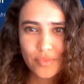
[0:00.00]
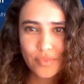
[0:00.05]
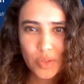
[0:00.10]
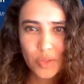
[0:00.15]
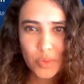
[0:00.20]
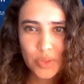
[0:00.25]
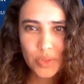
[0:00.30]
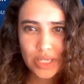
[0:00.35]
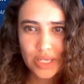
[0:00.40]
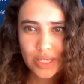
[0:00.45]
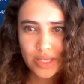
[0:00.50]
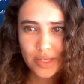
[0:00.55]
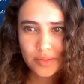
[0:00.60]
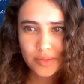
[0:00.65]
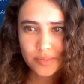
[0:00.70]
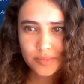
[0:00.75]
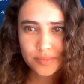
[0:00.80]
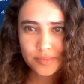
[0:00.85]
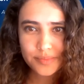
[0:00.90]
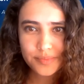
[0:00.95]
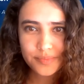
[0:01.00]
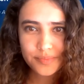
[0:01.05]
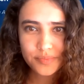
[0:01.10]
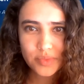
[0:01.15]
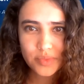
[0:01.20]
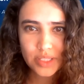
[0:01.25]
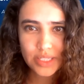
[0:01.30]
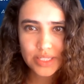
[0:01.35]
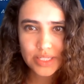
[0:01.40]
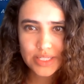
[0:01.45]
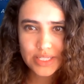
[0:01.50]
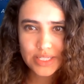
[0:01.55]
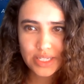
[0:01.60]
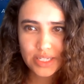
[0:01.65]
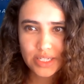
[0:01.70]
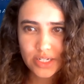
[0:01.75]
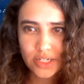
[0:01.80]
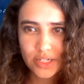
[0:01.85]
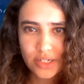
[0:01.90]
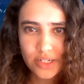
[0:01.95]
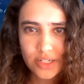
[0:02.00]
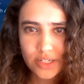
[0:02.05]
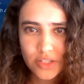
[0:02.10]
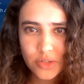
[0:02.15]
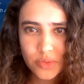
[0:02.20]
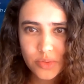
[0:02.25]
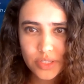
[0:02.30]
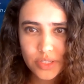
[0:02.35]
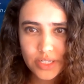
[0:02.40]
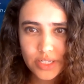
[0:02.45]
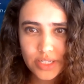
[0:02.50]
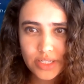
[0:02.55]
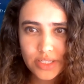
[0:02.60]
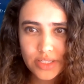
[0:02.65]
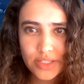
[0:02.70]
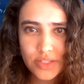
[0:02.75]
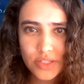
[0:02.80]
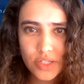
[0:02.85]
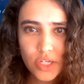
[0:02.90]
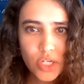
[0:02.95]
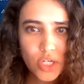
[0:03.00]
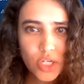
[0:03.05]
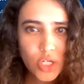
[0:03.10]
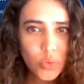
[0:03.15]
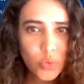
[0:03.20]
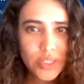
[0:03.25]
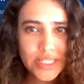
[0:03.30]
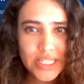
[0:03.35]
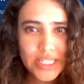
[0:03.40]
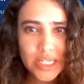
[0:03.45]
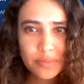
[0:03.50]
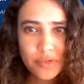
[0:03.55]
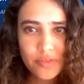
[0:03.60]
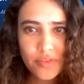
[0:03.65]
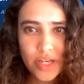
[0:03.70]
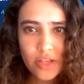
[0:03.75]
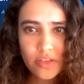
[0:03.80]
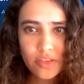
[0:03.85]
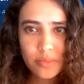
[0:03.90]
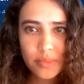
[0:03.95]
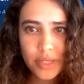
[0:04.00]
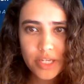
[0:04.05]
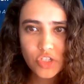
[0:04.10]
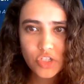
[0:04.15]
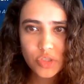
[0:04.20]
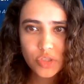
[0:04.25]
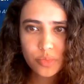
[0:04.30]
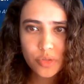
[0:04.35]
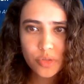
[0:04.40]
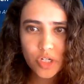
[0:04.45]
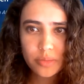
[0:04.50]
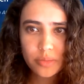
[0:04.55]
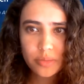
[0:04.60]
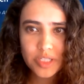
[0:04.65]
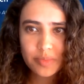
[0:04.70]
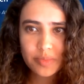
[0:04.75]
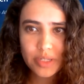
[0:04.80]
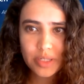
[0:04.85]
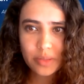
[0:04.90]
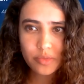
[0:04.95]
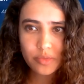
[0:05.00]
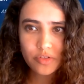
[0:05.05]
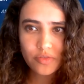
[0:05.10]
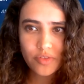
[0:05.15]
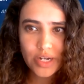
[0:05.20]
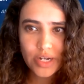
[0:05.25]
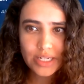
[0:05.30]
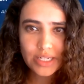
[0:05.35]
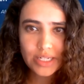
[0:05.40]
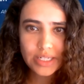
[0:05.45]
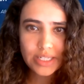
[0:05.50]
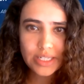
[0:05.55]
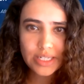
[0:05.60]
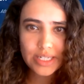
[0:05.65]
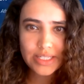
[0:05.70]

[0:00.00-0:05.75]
Okay, let's see here. Another one is, what type of health major program is being provided?